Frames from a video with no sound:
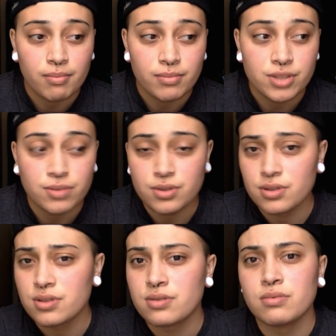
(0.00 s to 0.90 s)
She
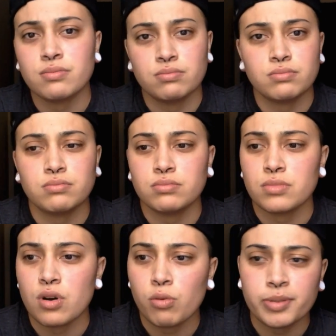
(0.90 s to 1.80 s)
was
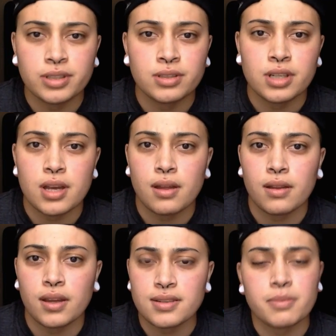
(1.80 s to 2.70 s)
open
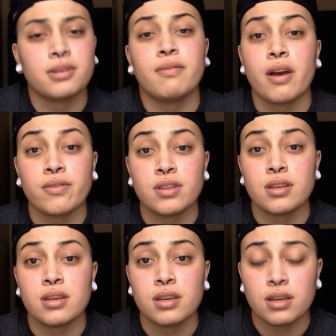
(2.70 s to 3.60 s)
and accepting of
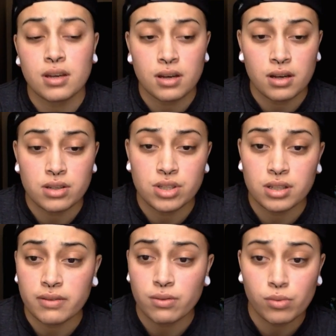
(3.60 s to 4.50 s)
everything. She
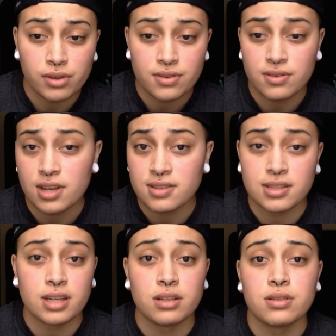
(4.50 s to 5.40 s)
never once
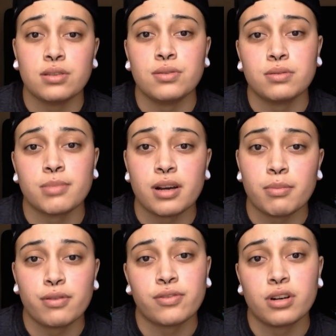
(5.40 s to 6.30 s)
hesitated to use my
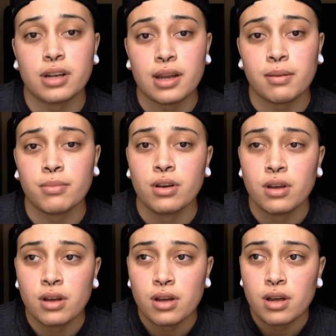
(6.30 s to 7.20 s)
preferred name,
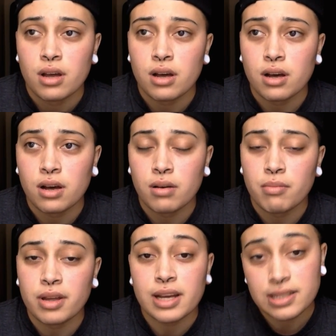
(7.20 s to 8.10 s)

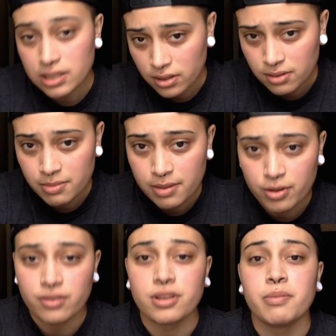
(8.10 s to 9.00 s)
and I did tell her my
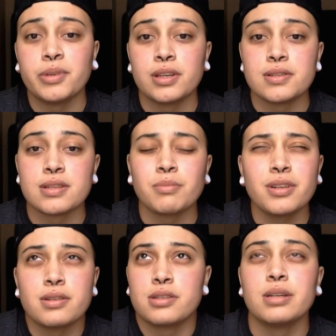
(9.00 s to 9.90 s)
birth name because I'm
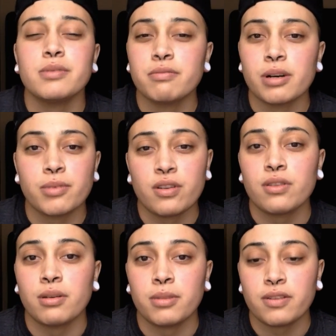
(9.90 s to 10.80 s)
not ashamed of my birth name.